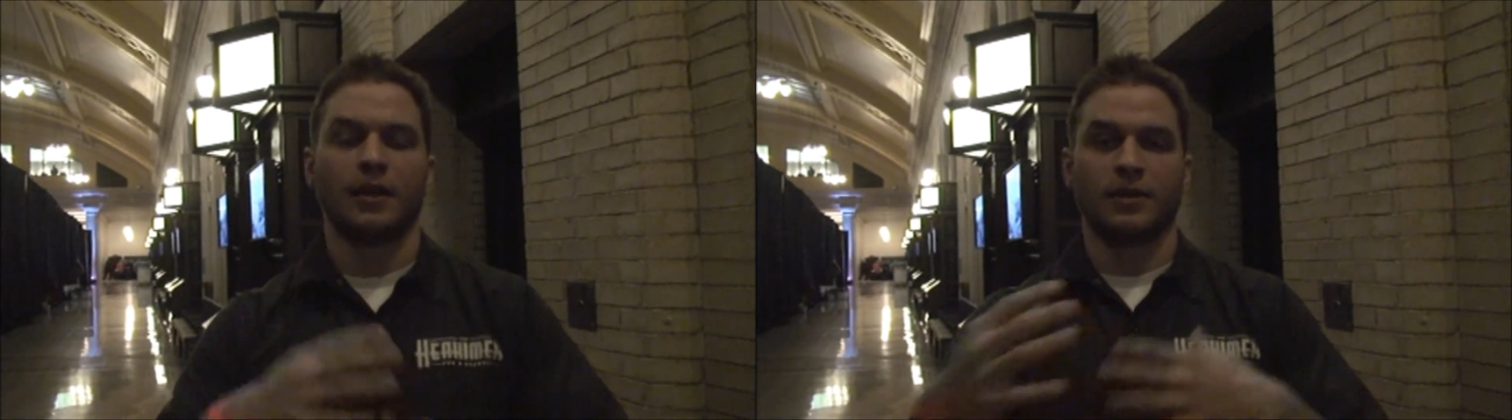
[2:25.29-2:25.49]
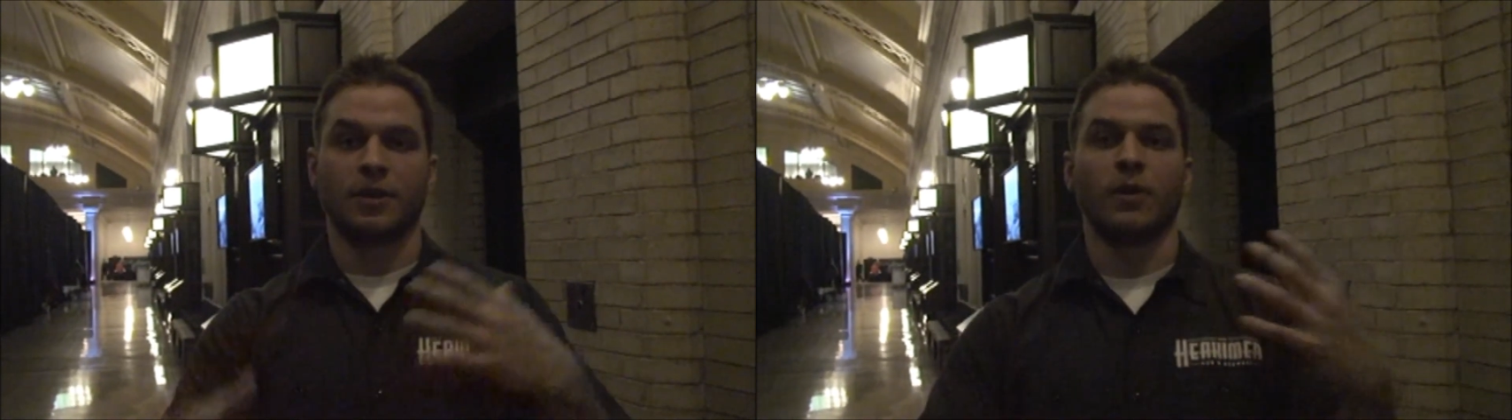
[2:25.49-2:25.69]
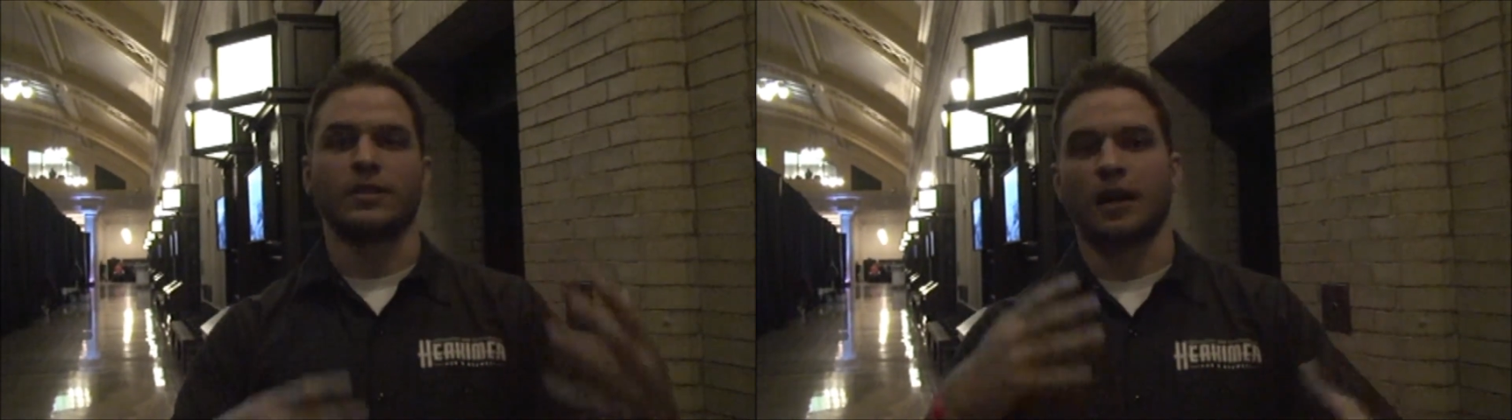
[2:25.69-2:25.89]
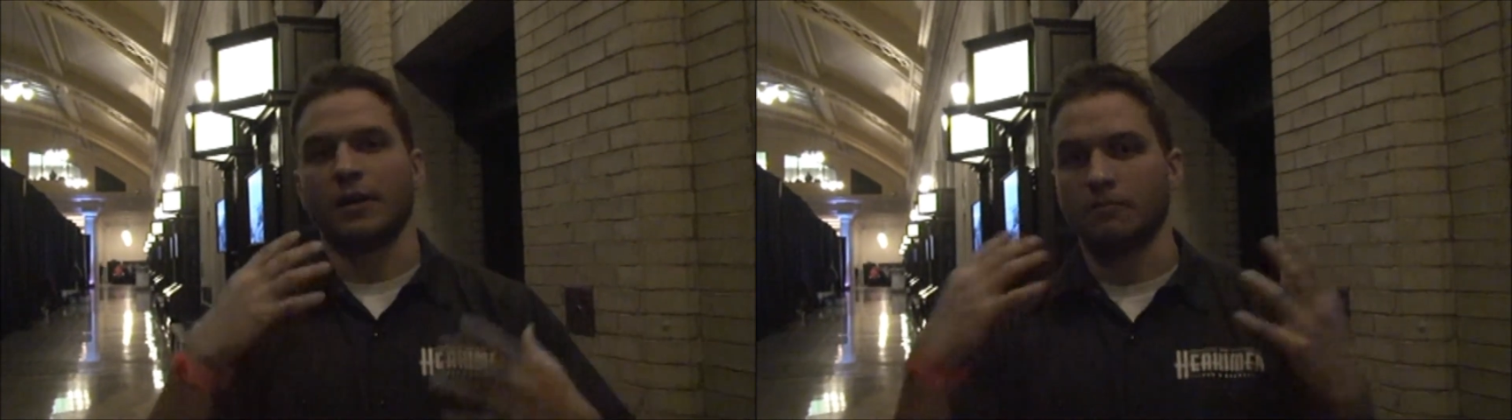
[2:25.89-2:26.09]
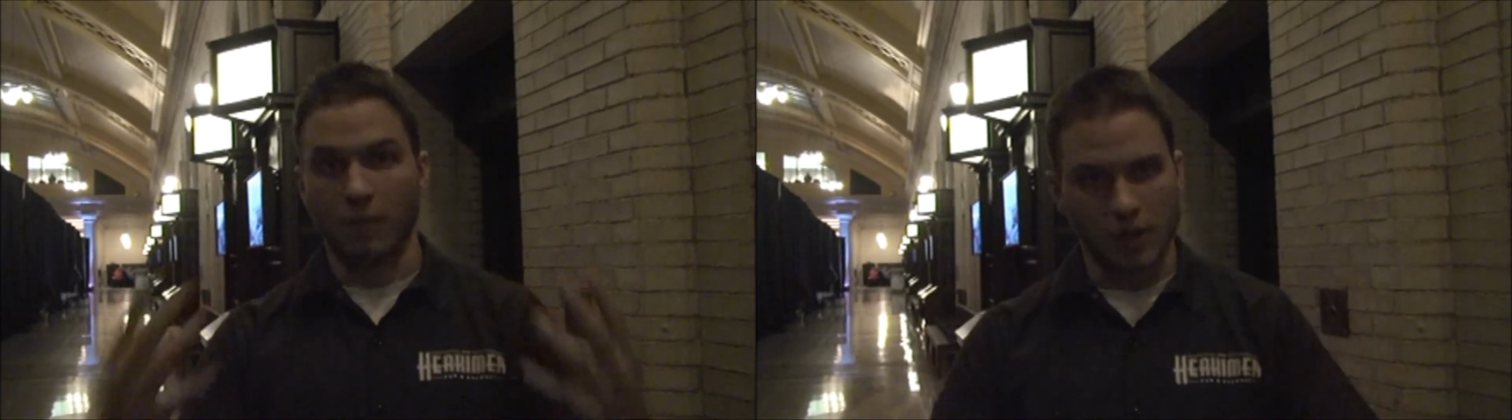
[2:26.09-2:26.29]
So it's called
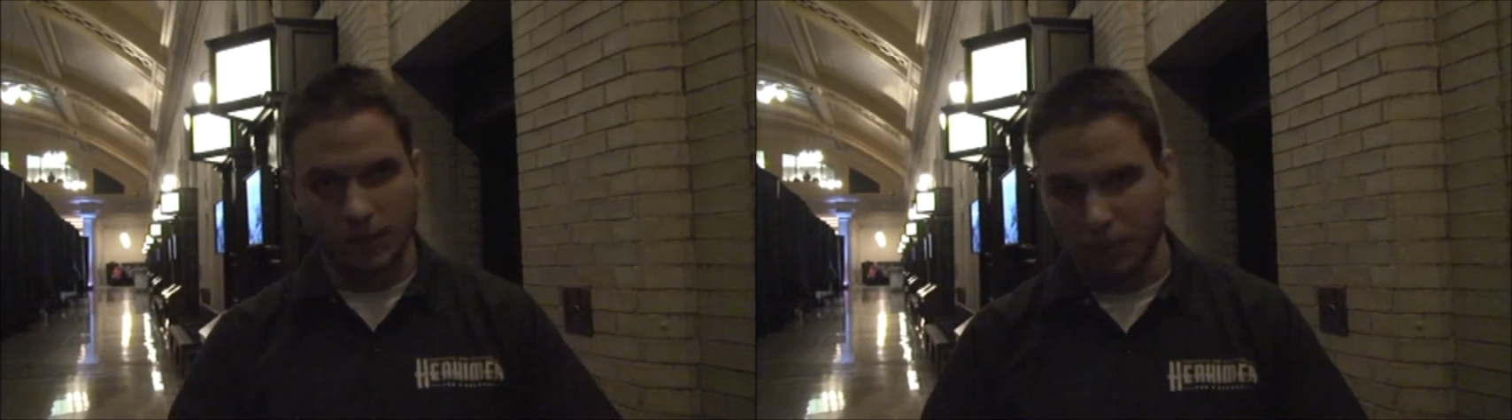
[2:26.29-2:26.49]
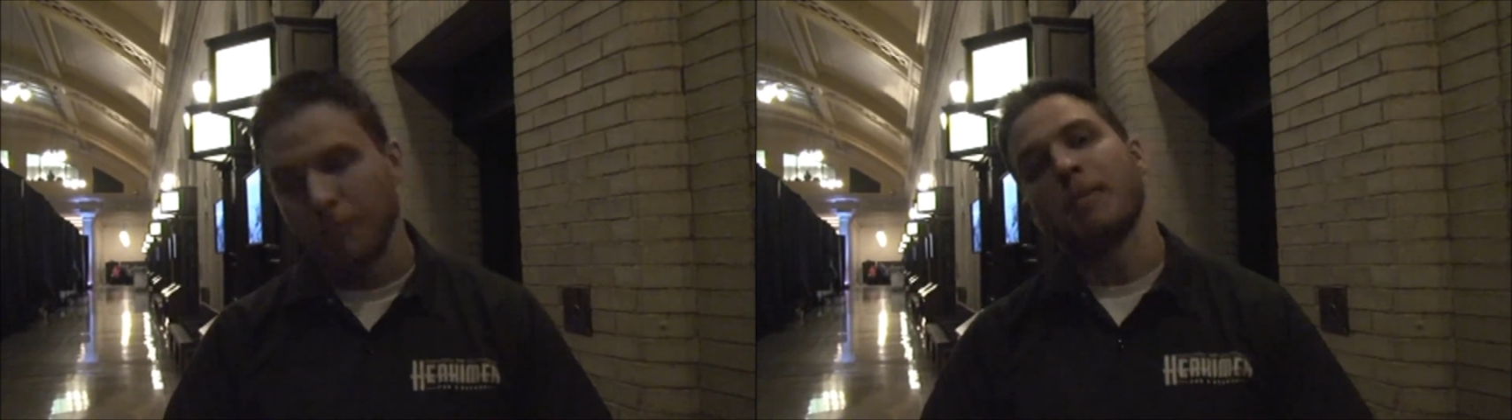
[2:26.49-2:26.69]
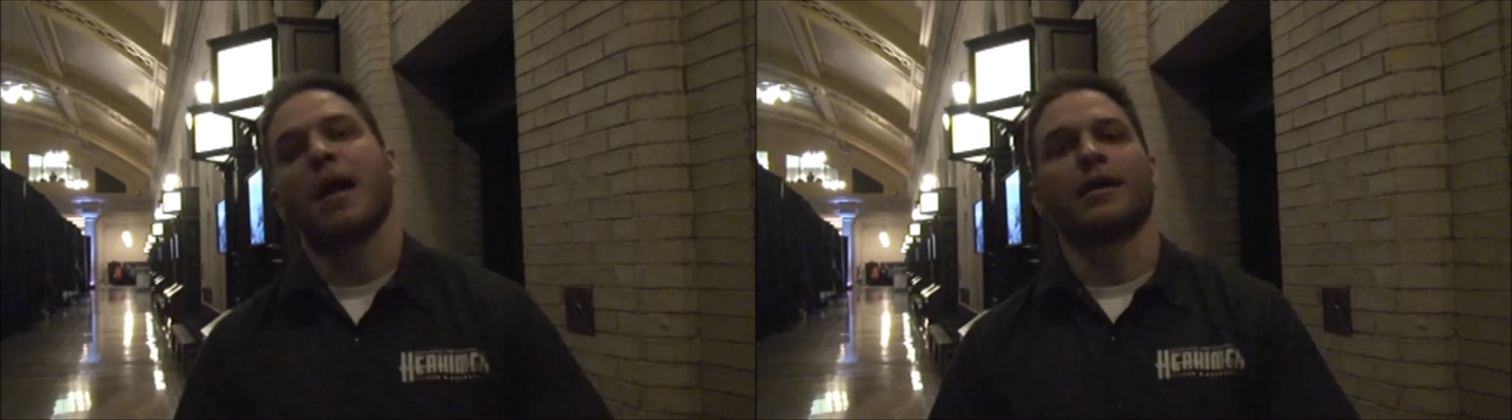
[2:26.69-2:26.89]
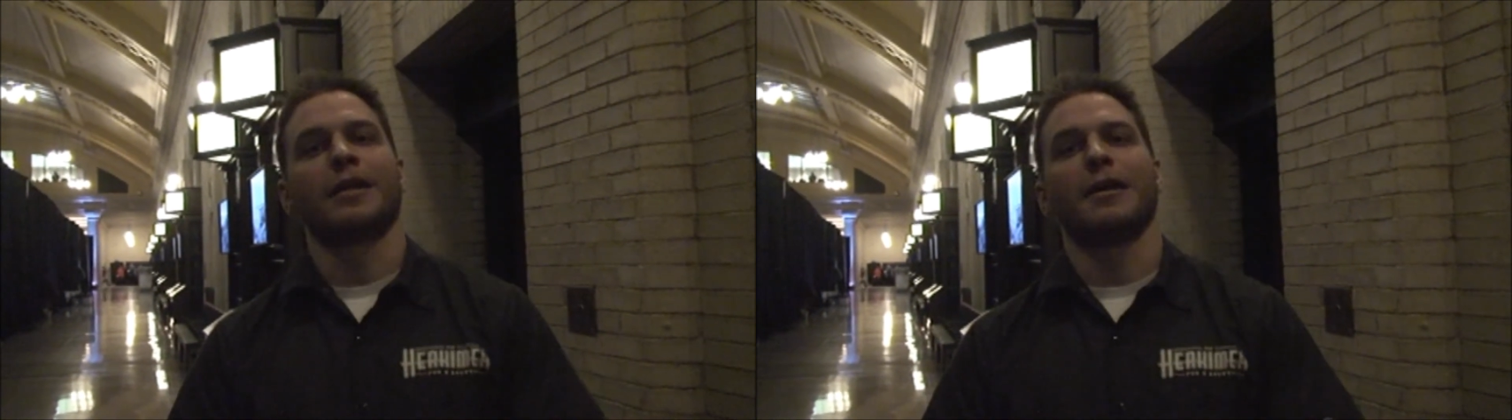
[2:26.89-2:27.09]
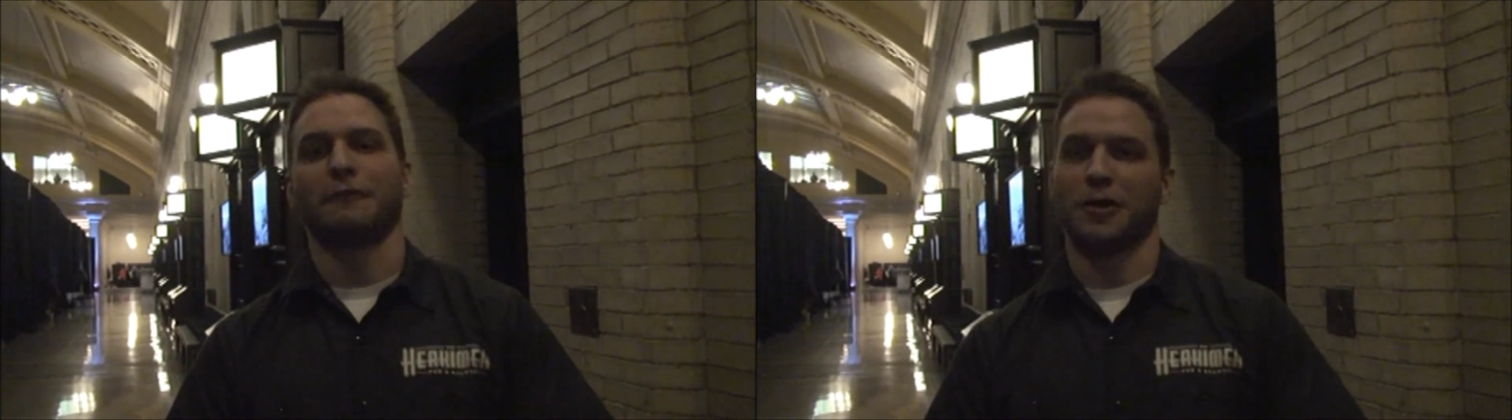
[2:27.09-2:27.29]
multiple
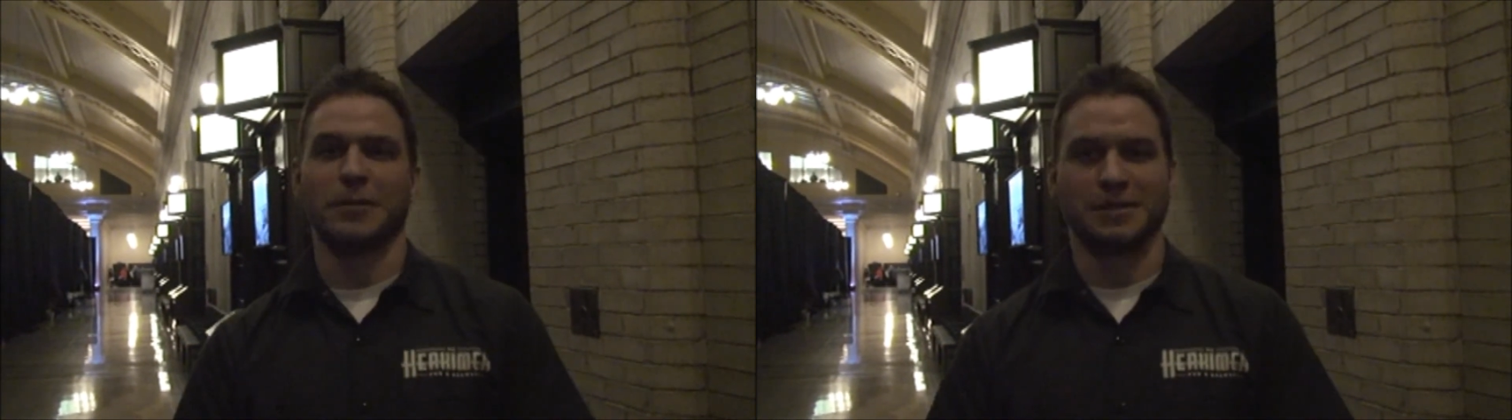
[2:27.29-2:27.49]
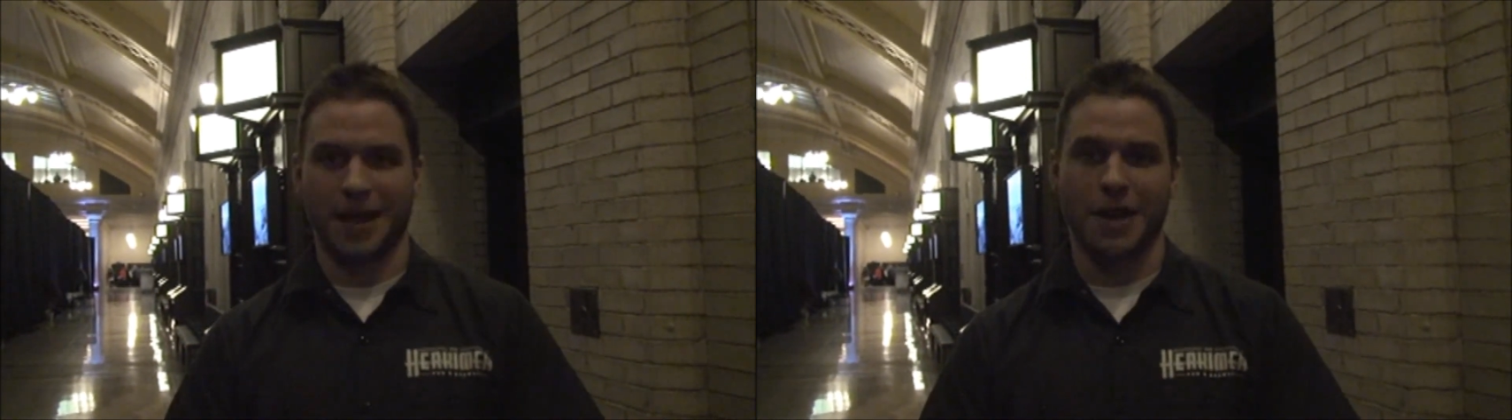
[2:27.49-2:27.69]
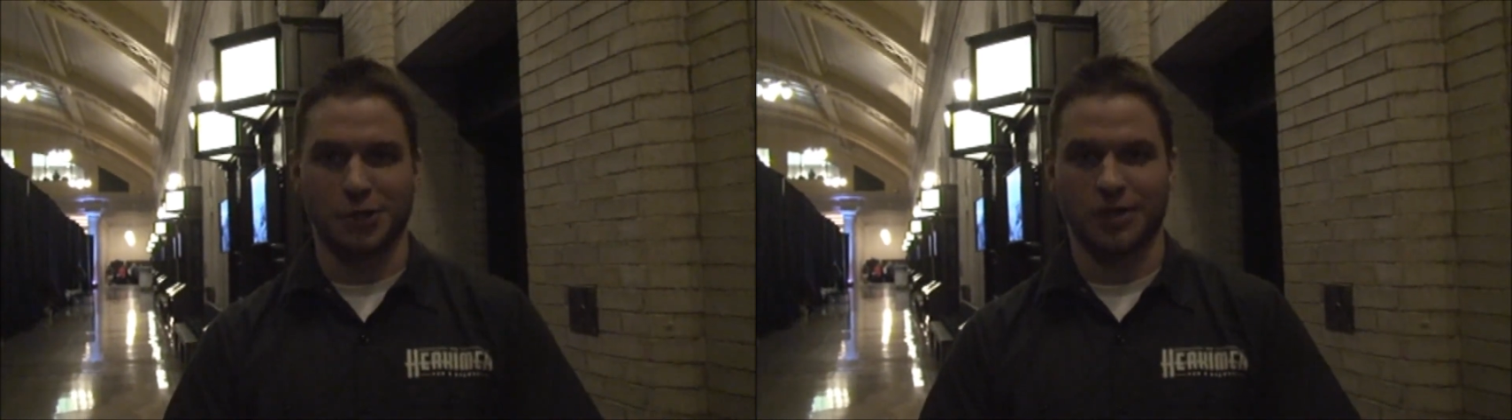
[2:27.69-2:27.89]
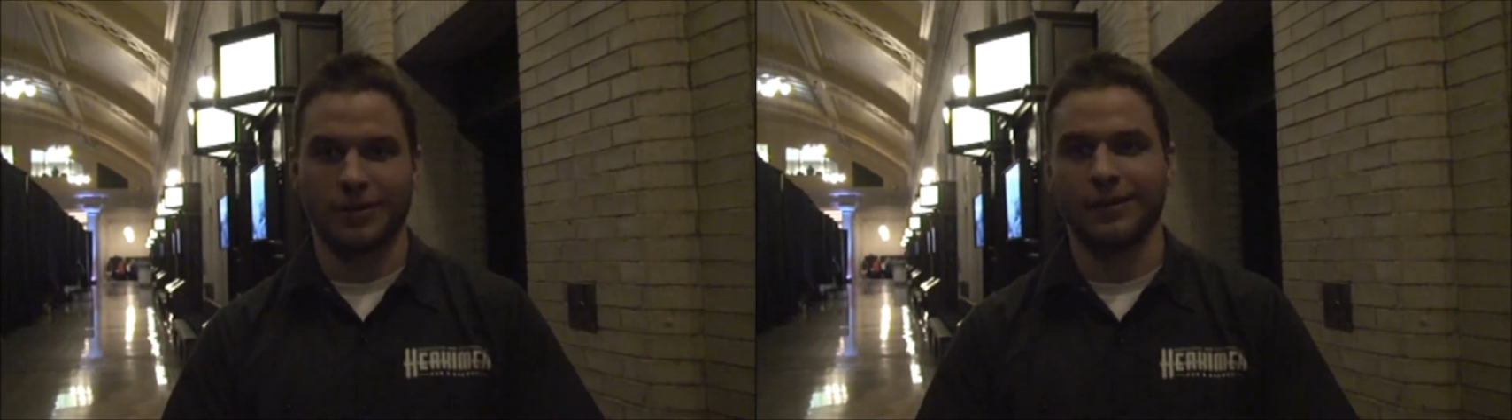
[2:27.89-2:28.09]
parallel fermentation.